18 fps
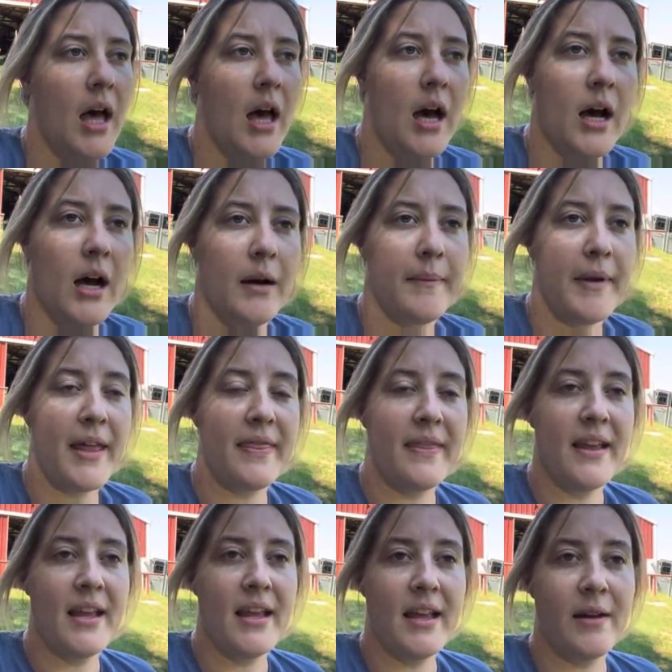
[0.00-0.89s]
And
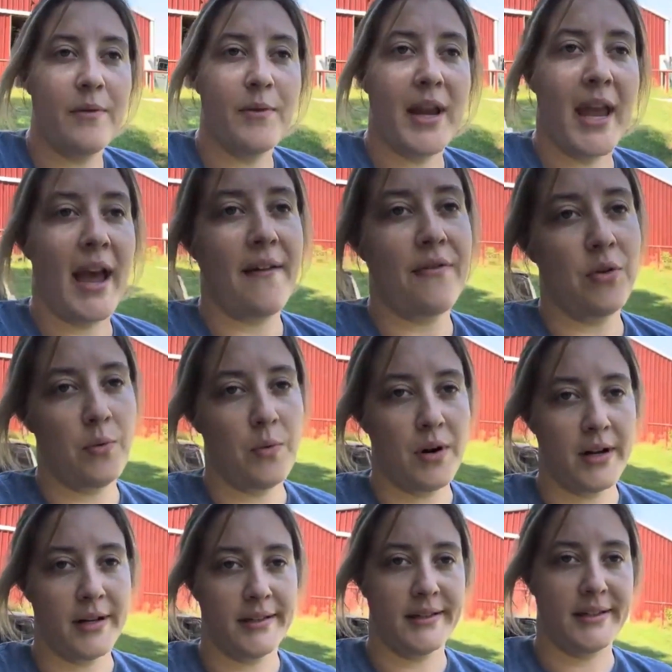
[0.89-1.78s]
then we have the
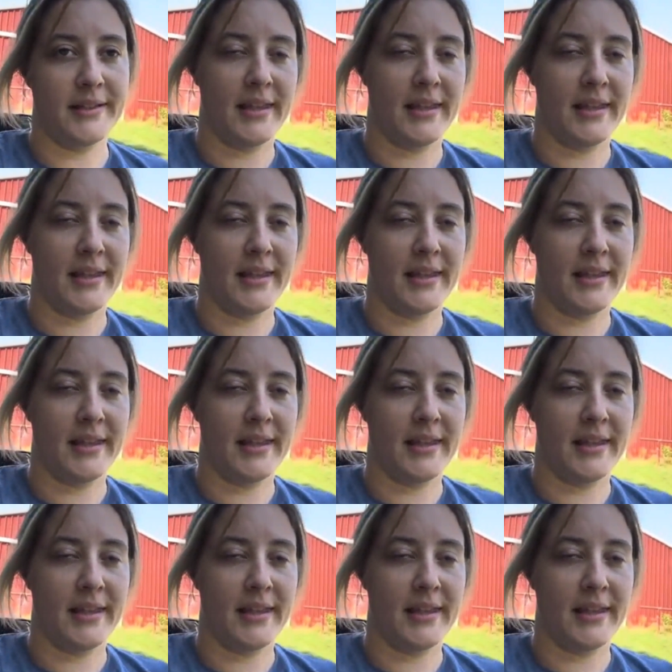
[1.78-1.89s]
ones